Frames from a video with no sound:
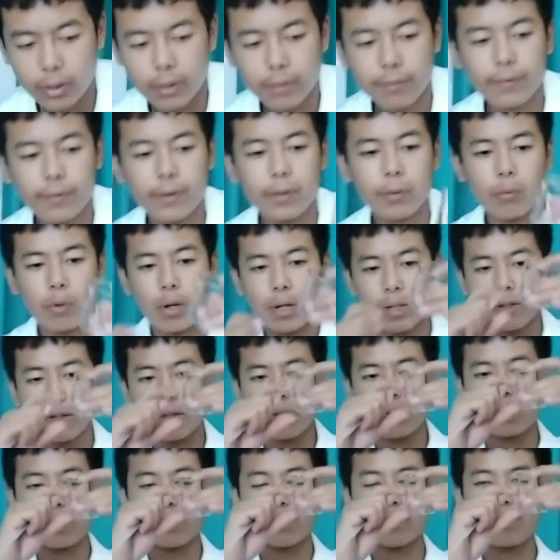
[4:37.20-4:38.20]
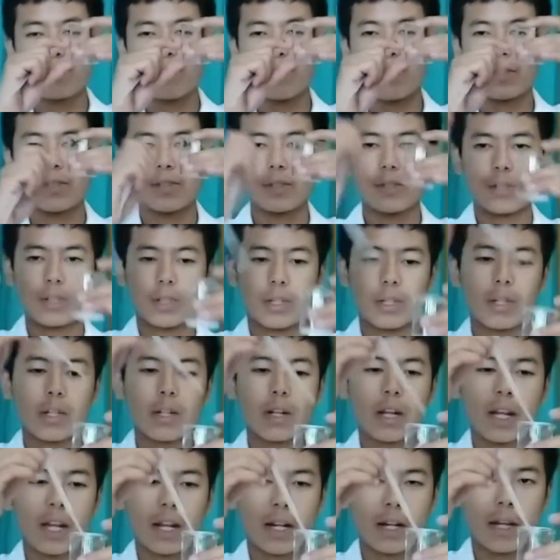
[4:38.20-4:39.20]
if the water is present
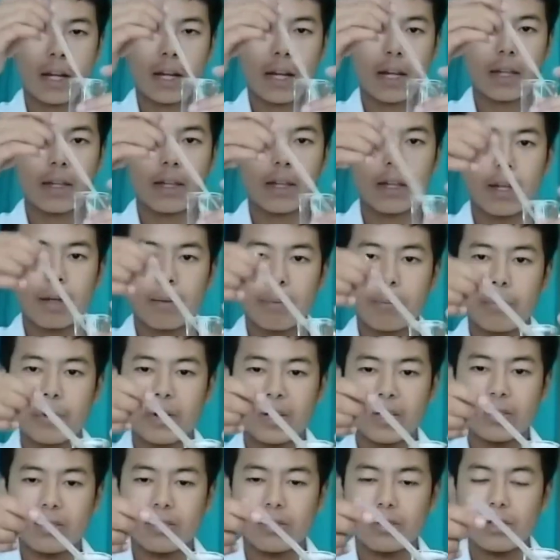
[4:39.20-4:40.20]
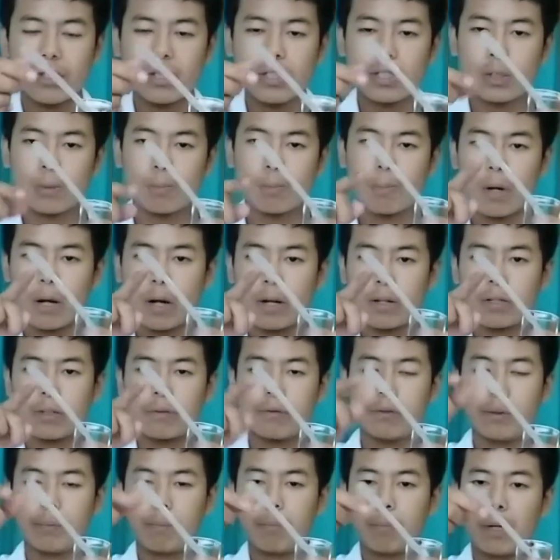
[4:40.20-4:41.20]
here and I press this part
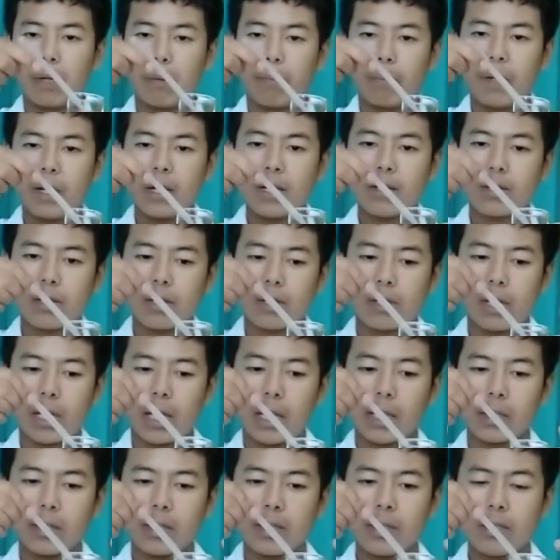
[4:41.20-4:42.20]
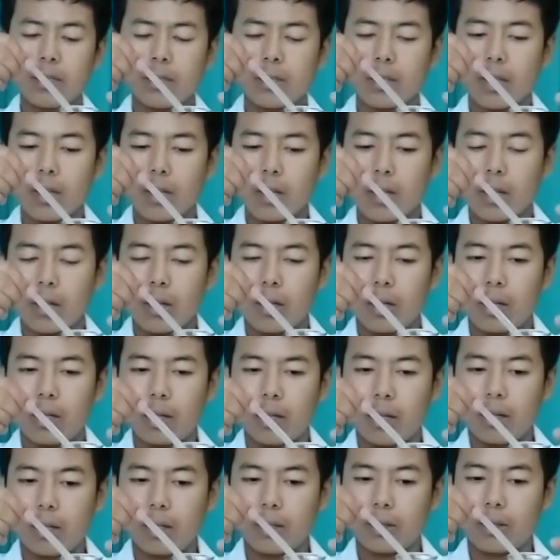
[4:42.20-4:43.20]
of the pipette just like this,
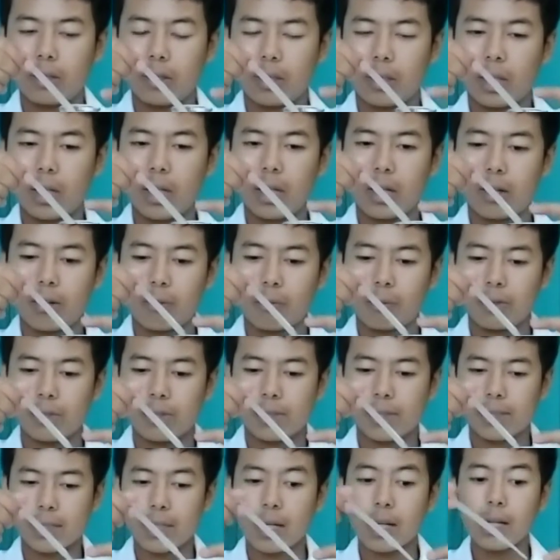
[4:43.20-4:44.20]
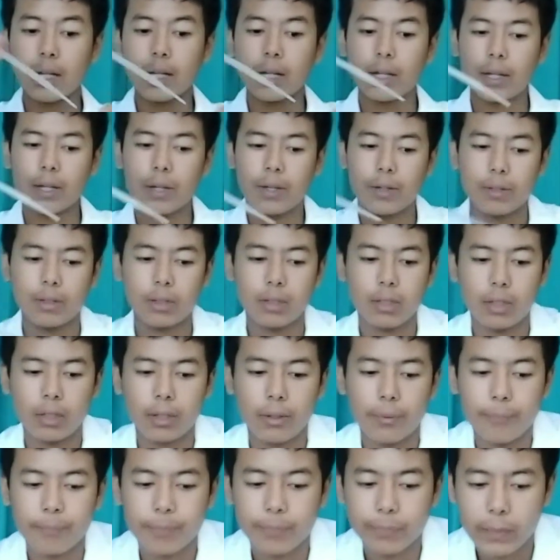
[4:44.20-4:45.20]
the air will suck
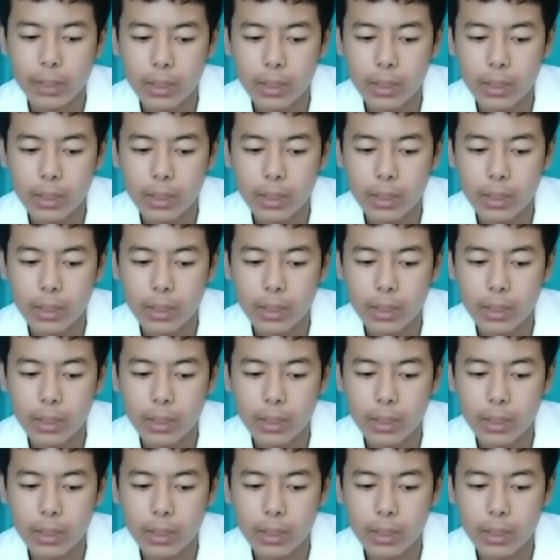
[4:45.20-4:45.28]
the